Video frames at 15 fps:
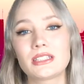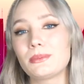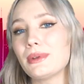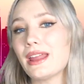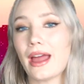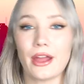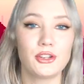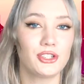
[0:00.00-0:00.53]
to
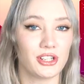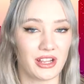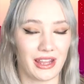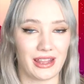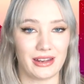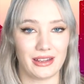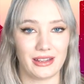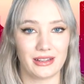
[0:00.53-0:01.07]
be
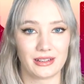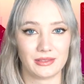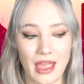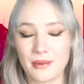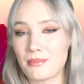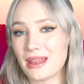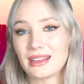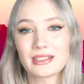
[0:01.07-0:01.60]
educated
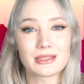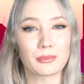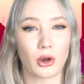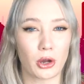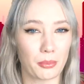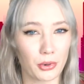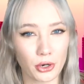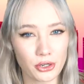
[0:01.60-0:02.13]
and make
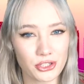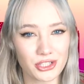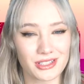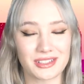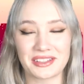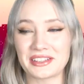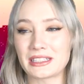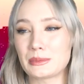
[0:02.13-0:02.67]
smart
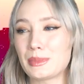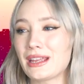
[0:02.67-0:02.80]
purchases,